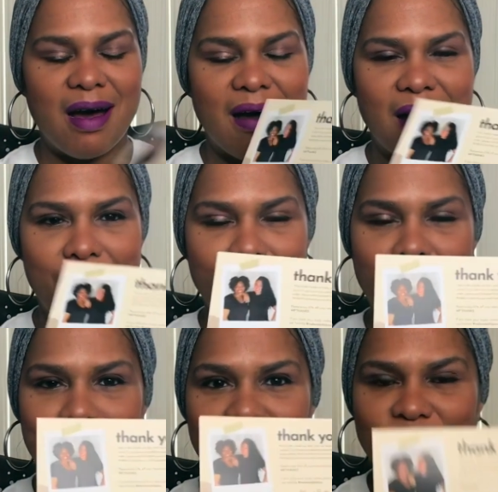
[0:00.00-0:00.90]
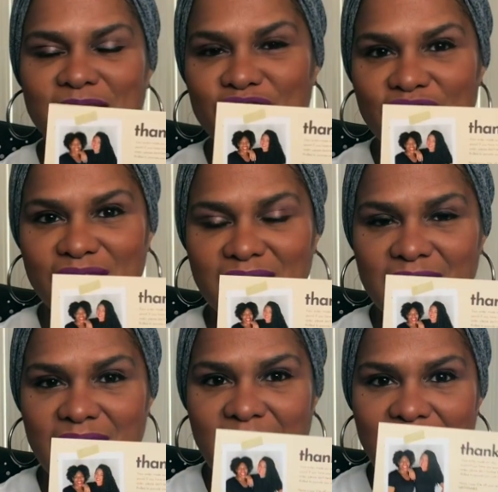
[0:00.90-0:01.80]
Um, Mimi
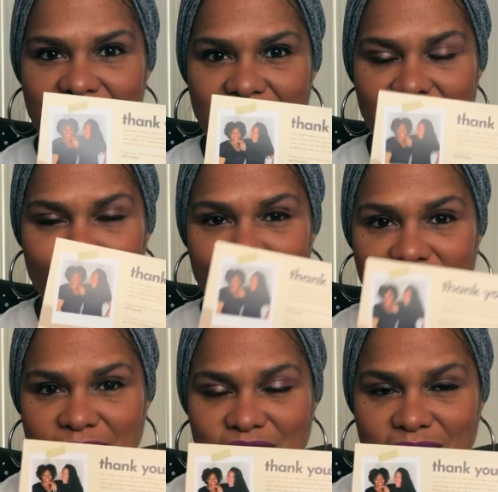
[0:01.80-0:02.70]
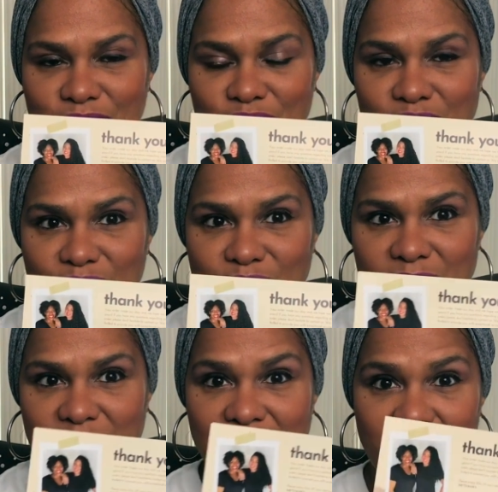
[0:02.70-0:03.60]
G and Brittany J
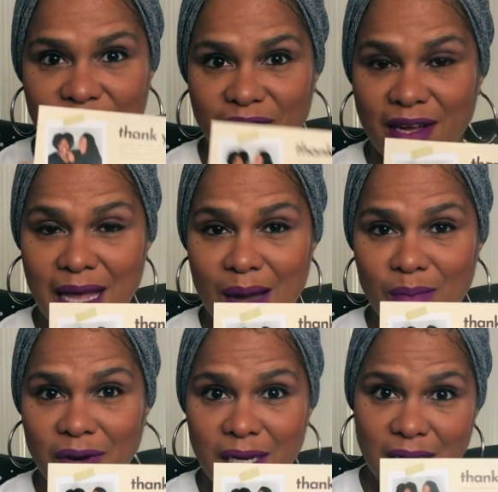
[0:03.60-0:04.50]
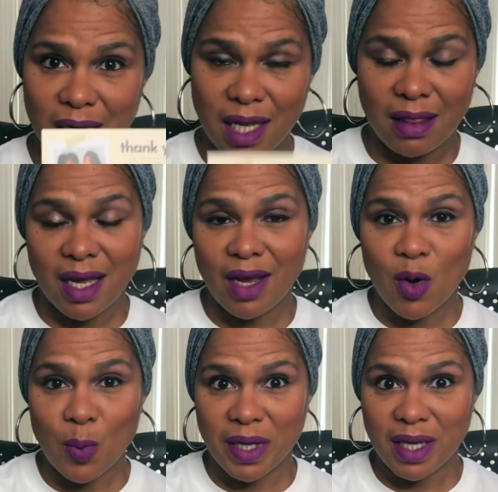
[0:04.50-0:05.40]
Jones have collaborated, and they
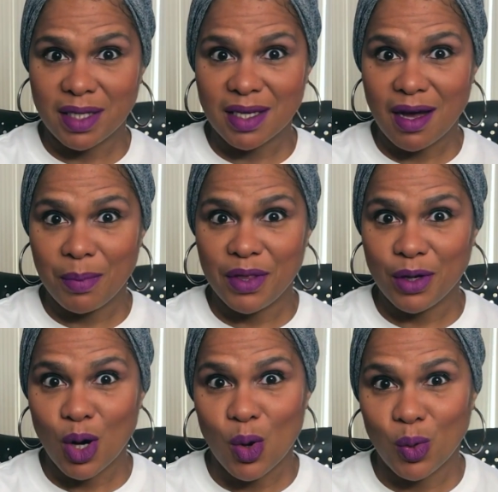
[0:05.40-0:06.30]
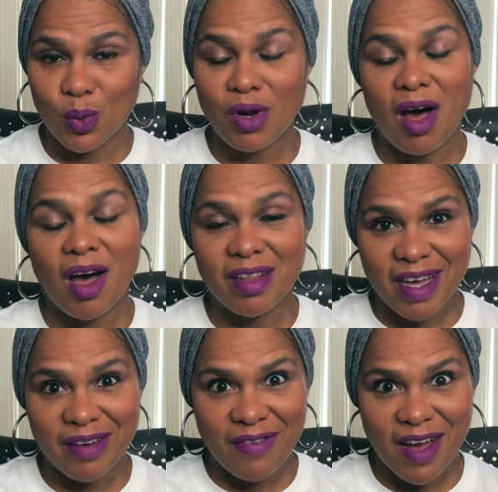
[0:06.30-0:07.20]
opened up their own
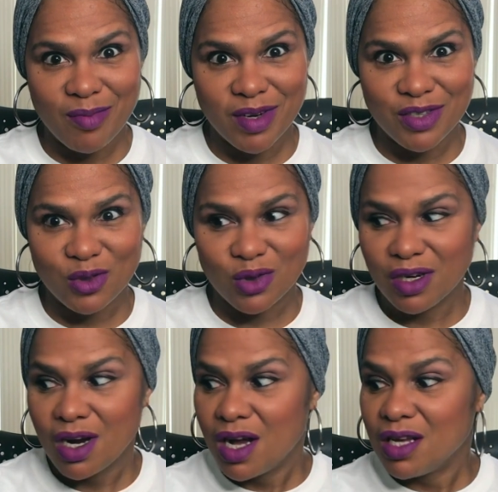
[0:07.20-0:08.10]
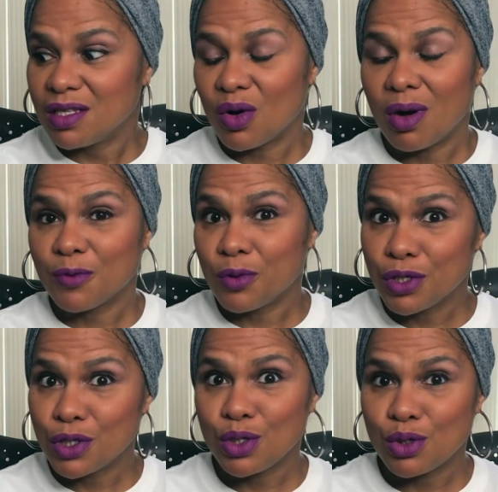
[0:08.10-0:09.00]
online fabric store. So of
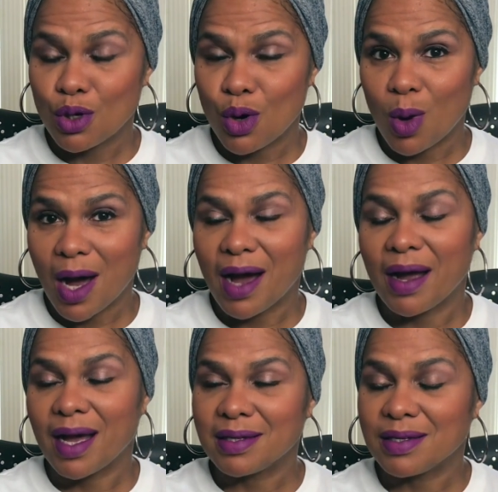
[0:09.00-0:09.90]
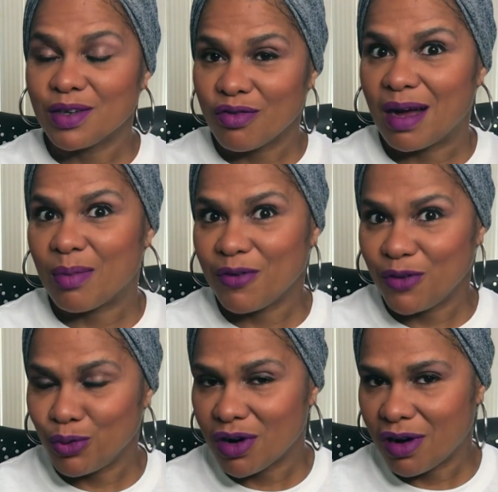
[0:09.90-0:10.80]
course, you know, I had to grab a
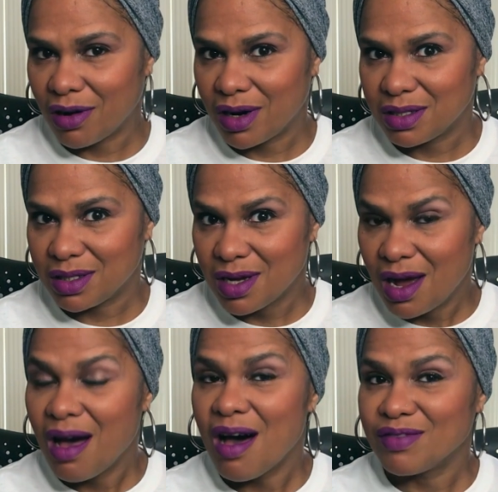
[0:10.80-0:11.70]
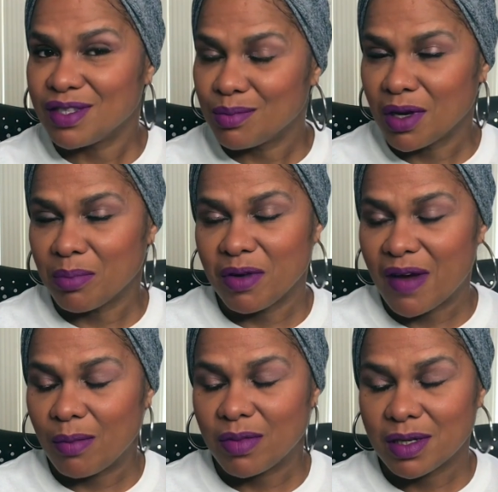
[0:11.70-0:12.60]
few yards of some yummy
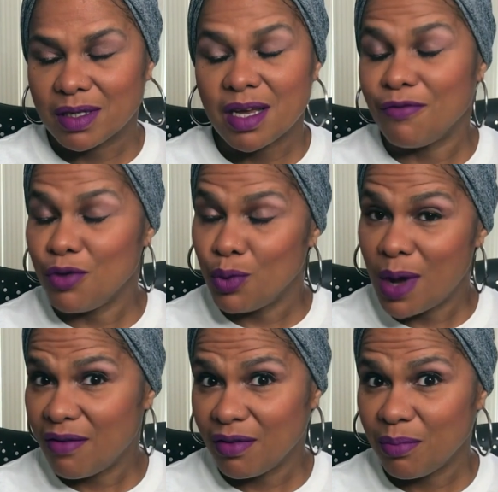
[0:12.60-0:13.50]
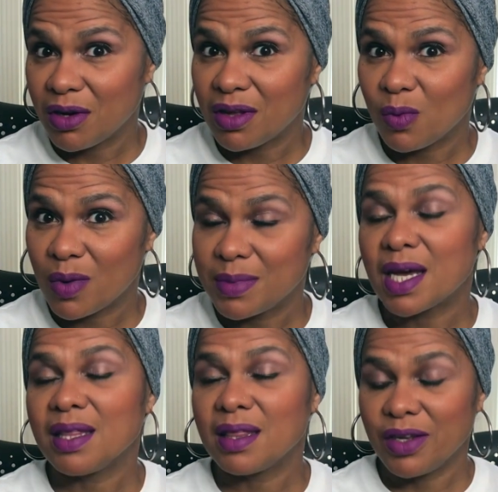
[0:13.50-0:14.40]
fabrics. If you haven't been on their
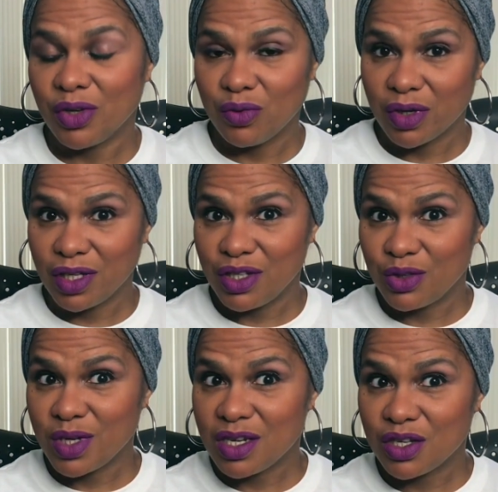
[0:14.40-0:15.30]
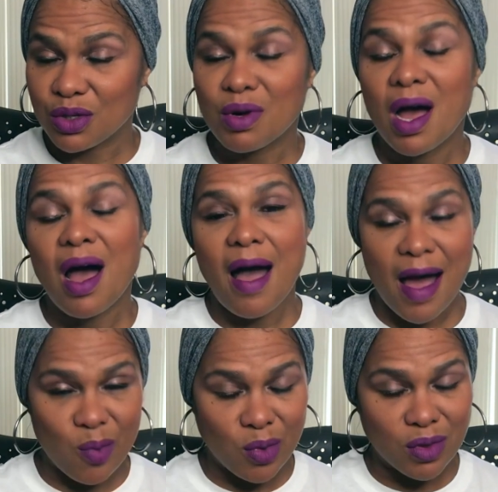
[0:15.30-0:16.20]
website, then you really do need to.
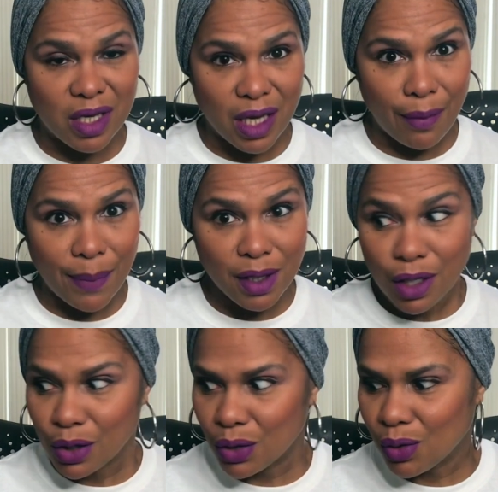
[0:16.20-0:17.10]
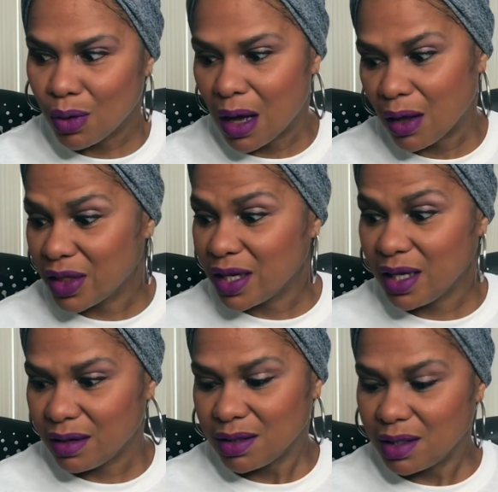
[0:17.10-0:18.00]
I will link it below. I'll
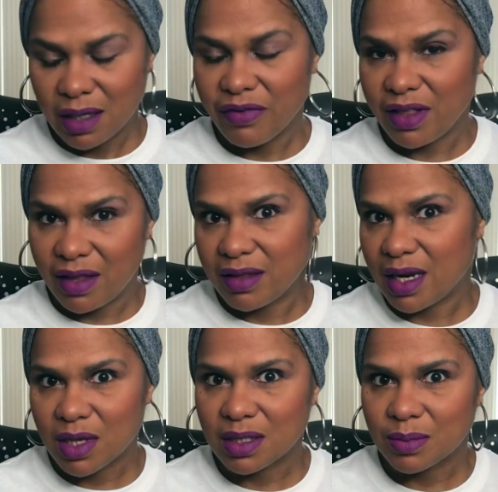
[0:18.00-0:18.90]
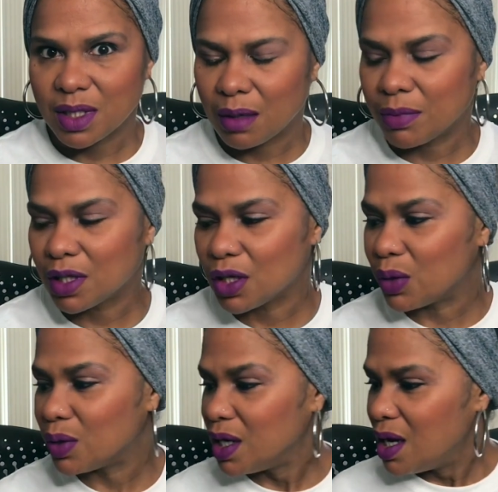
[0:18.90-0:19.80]
link everything that I possibly can below.